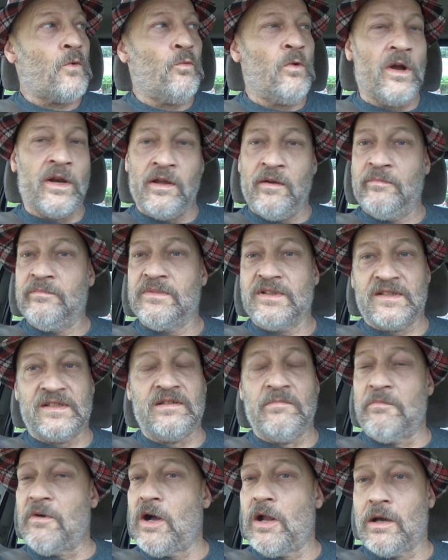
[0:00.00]
One of them is
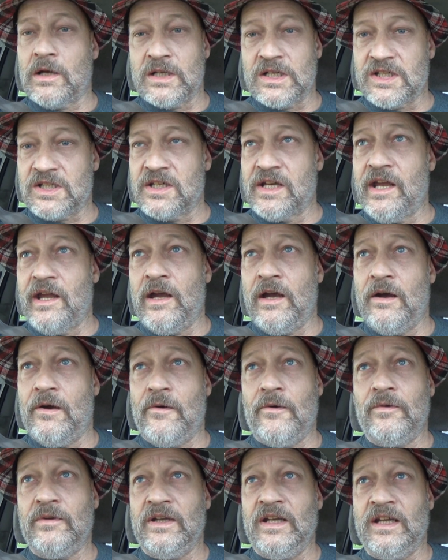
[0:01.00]
demolished
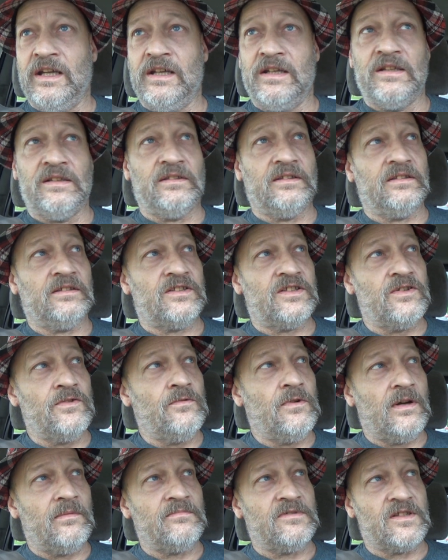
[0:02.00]
now, and
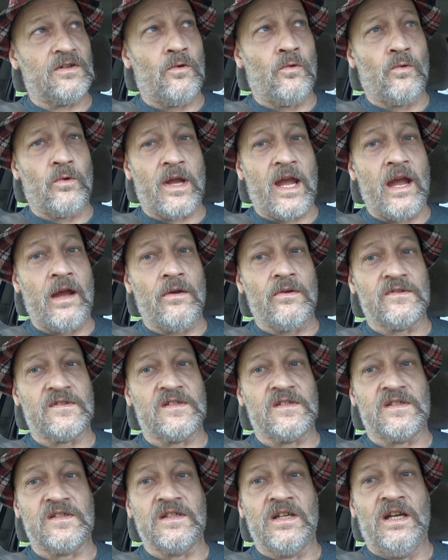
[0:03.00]
two of them is old
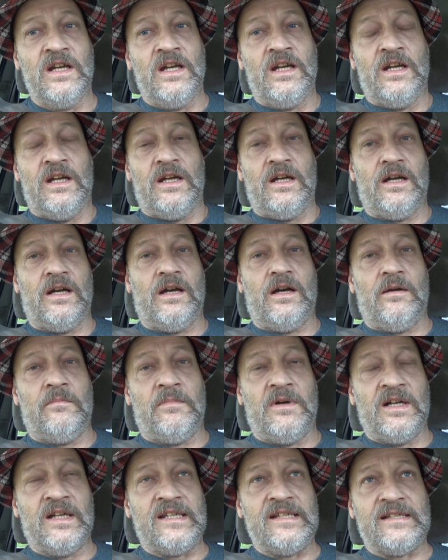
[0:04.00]
houses. Uh,
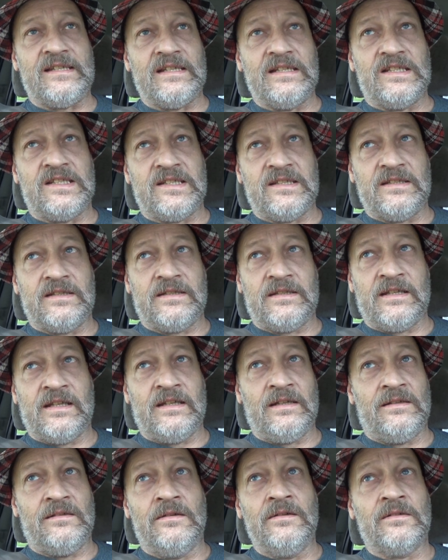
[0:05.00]
Monkey says
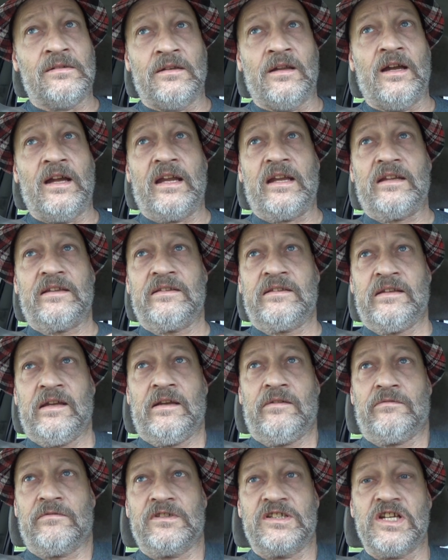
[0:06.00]
they look like
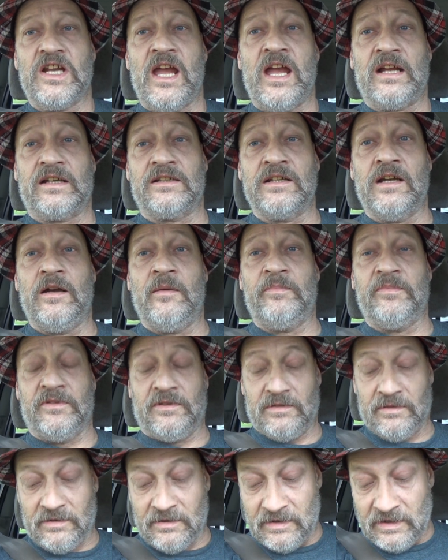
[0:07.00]
they were jacked up
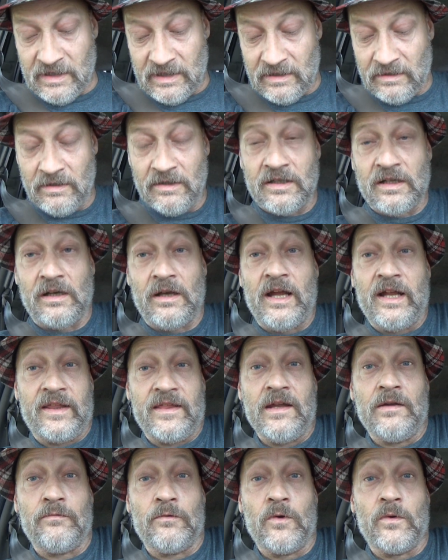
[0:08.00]
and, and looking like
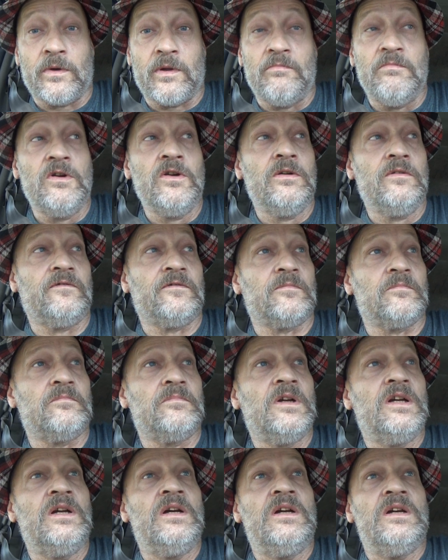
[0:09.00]
they were going to move
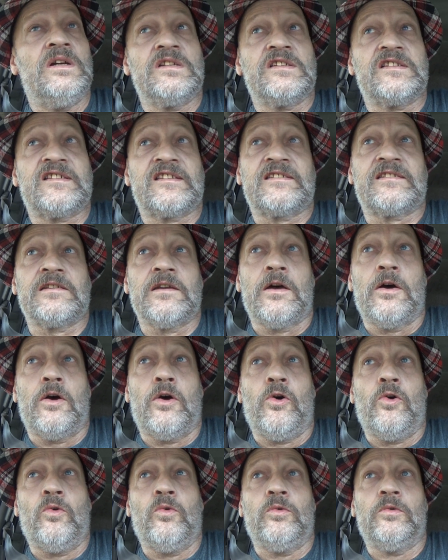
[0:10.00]
them.
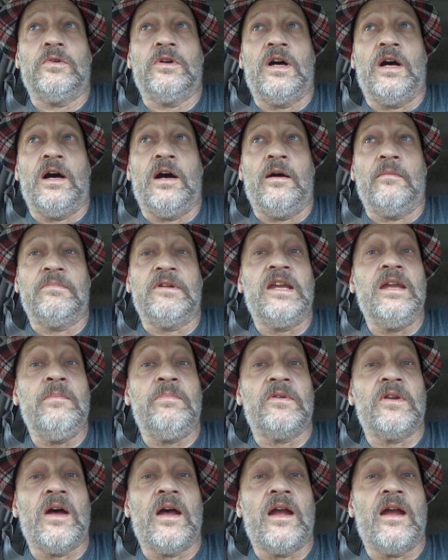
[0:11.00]
So um,
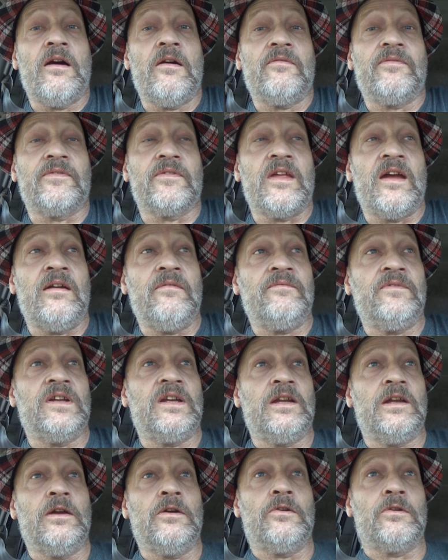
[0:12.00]
keep an eye out for that
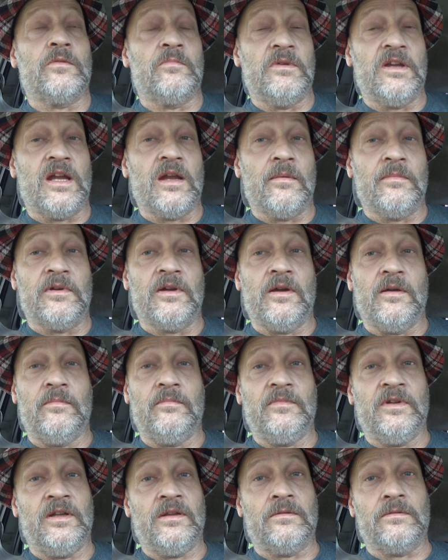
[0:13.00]
video. It'll be coming
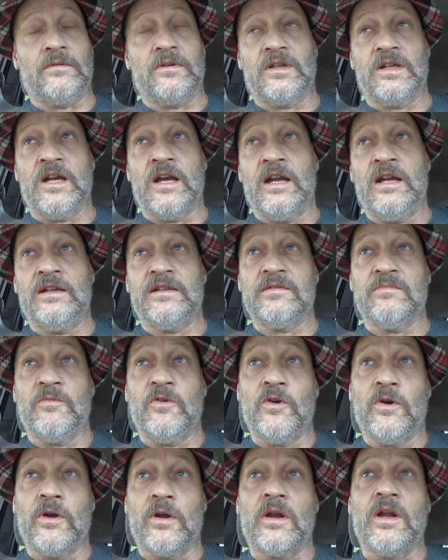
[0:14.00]
up either tonight,
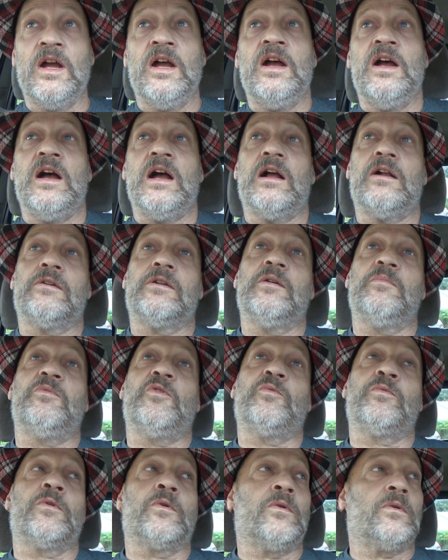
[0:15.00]
tomorrow. I don't know,
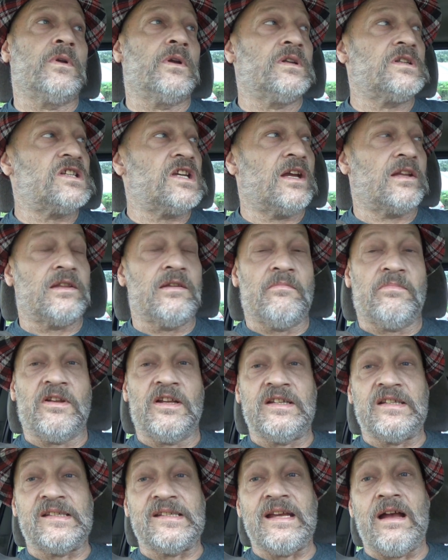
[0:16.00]
but we're going to go check them
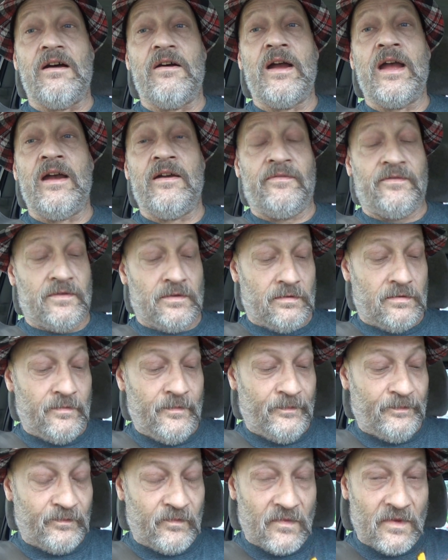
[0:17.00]
places out after
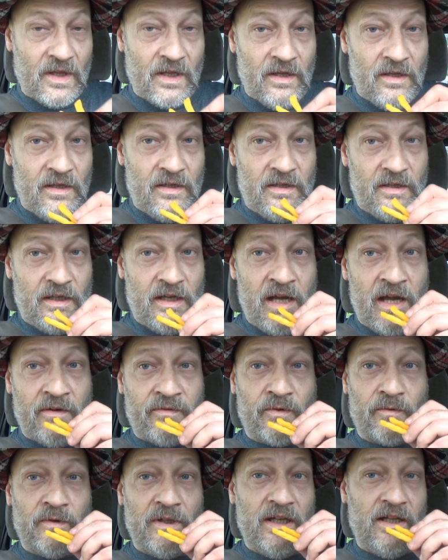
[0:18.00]

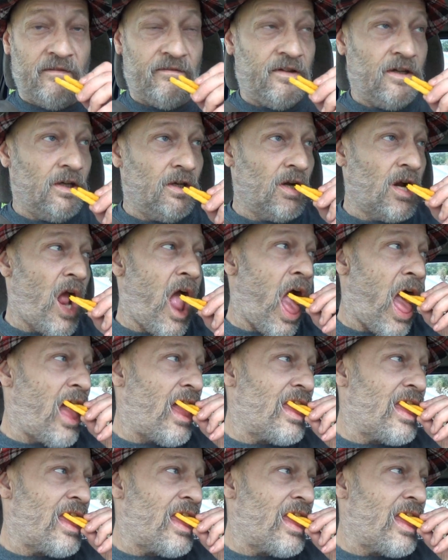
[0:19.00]
after we leave here.